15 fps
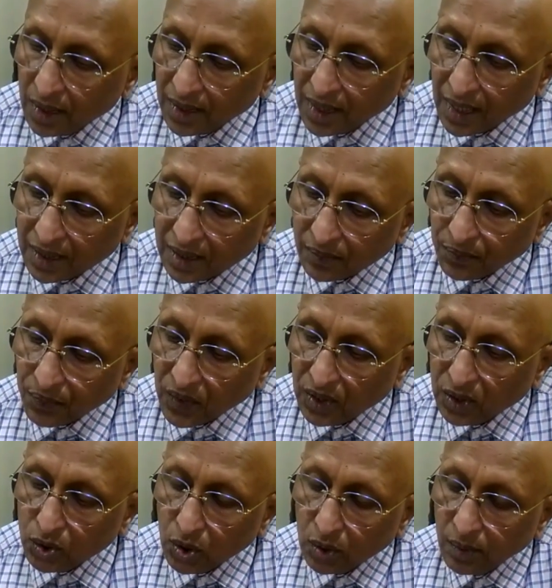that
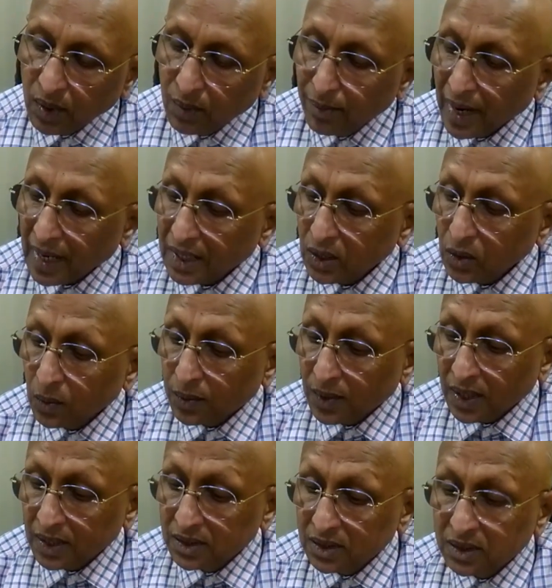it should be a matter of
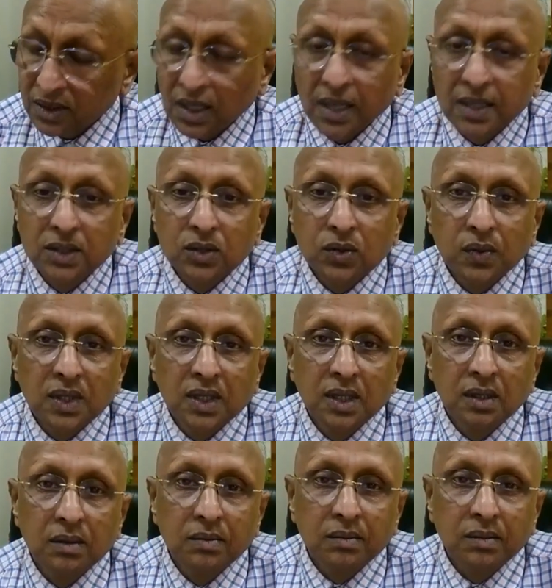conscience with
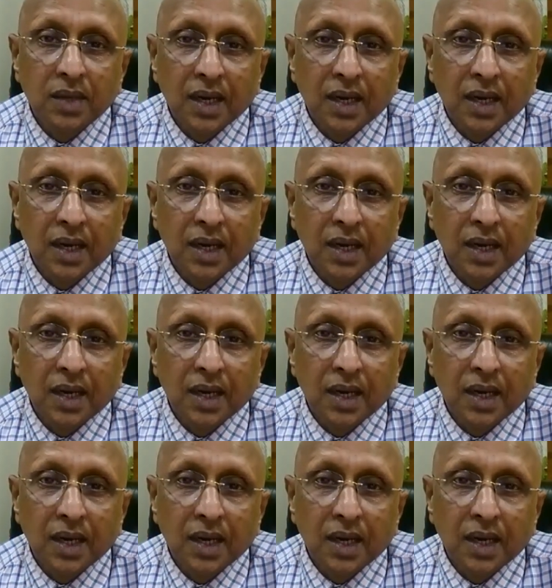him.